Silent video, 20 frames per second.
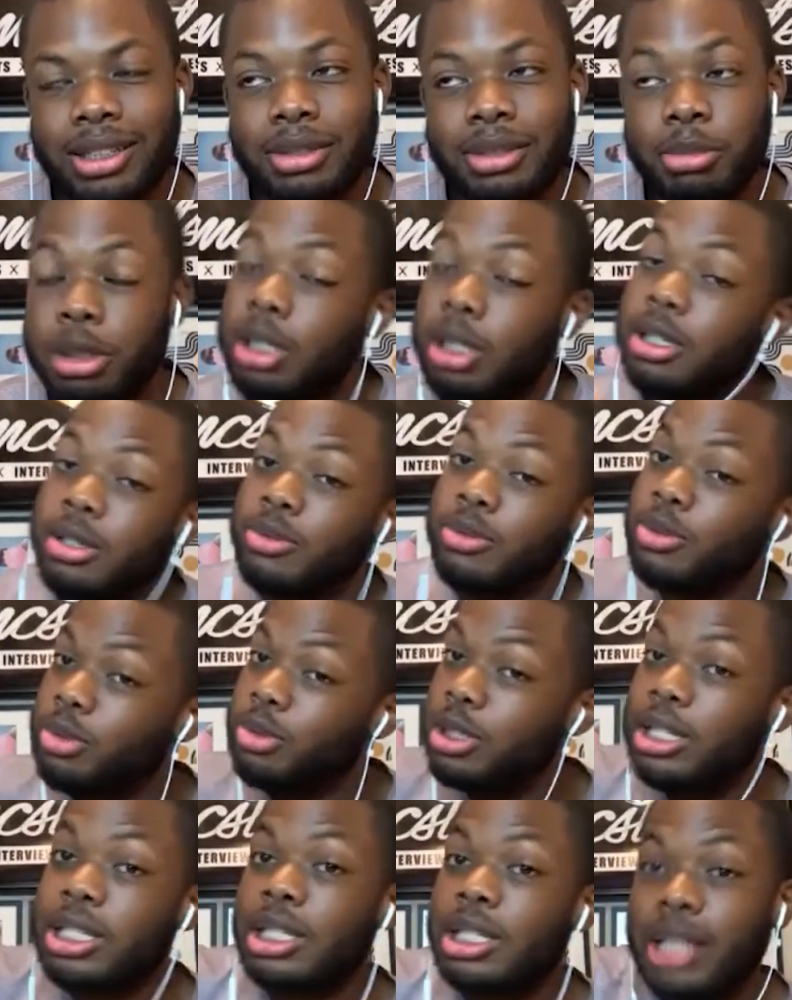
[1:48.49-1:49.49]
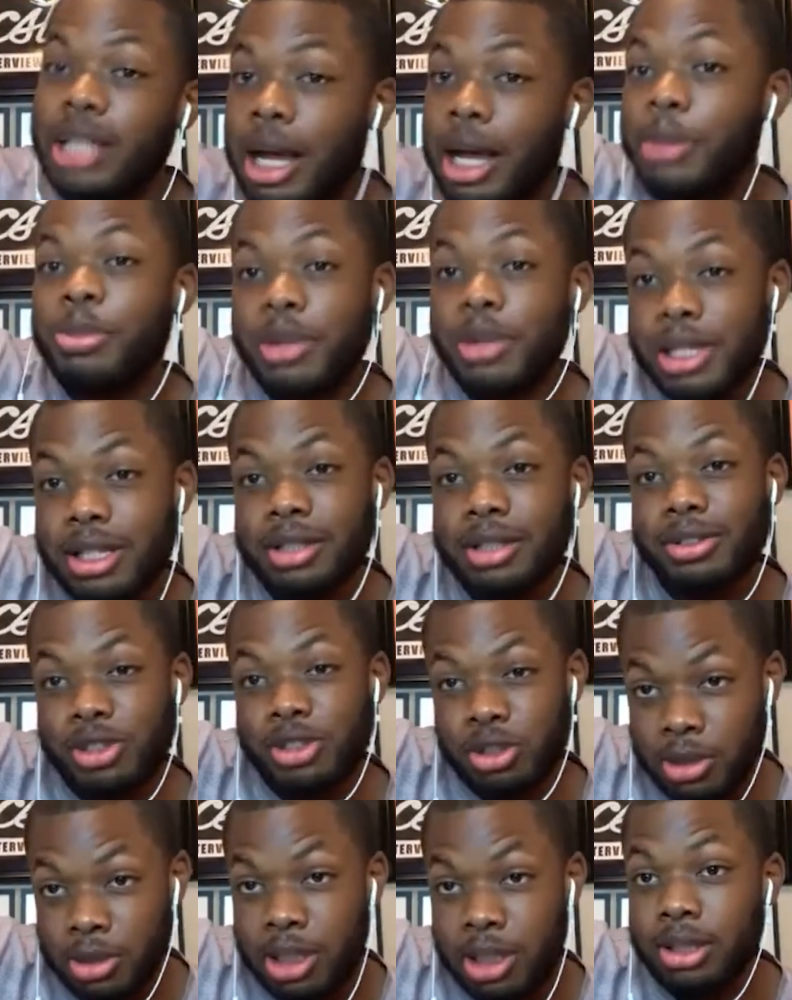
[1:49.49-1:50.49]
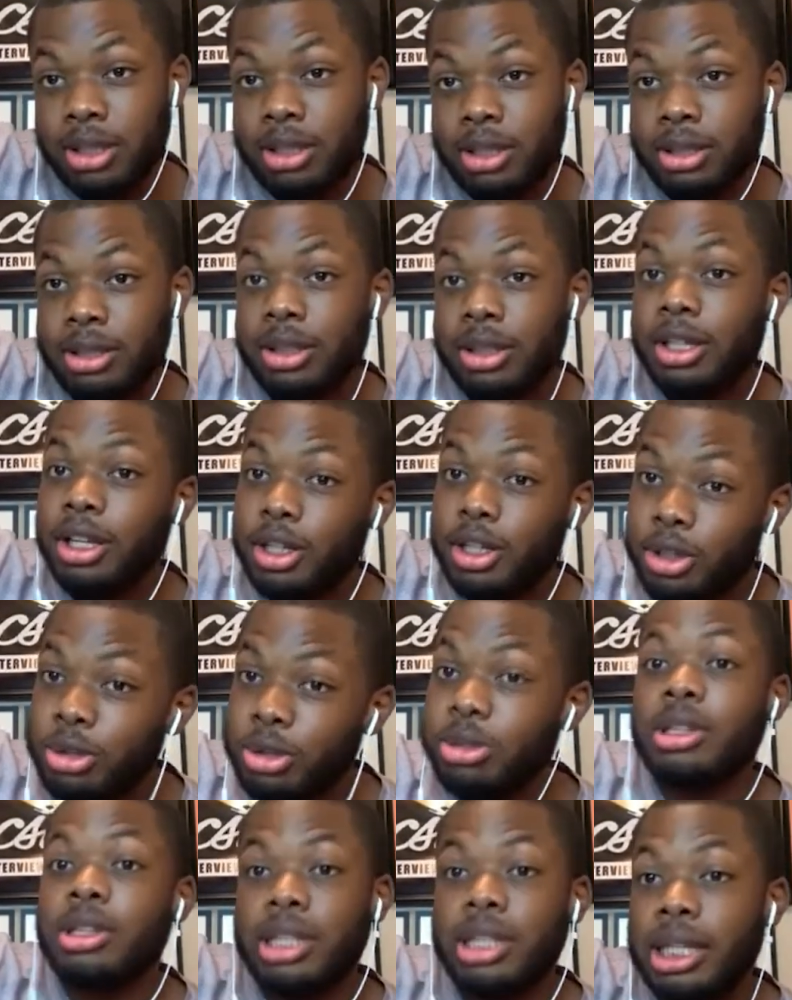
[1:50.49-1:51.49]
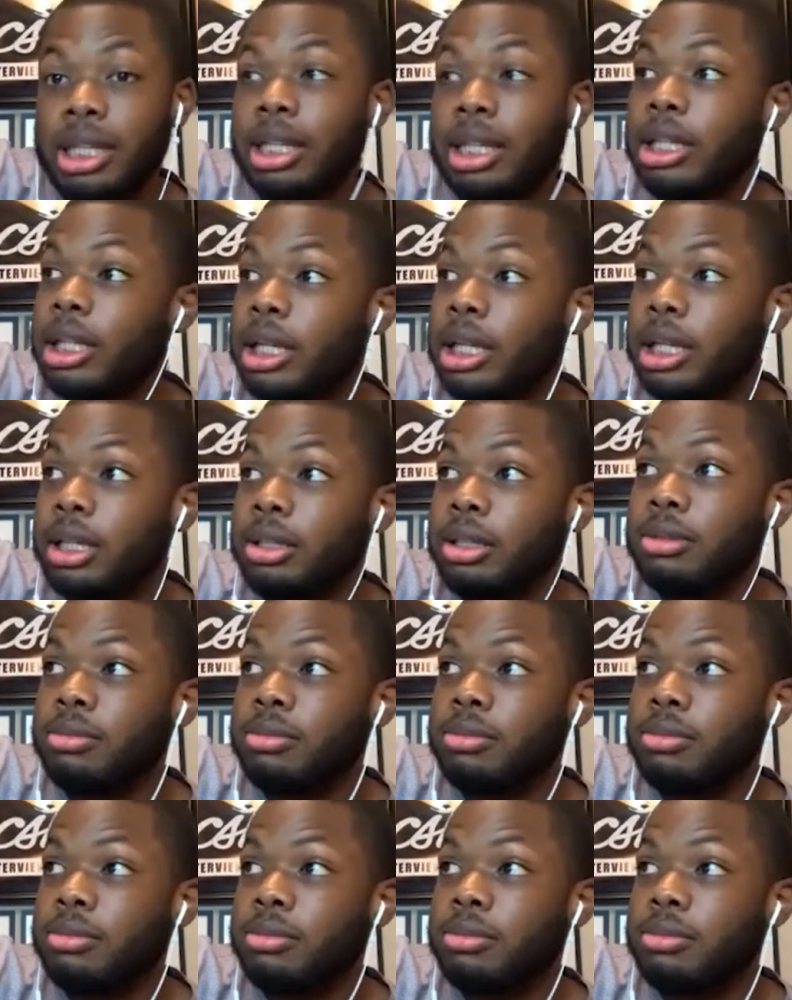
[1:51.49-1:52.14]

Because if you just stop at social media, you will think that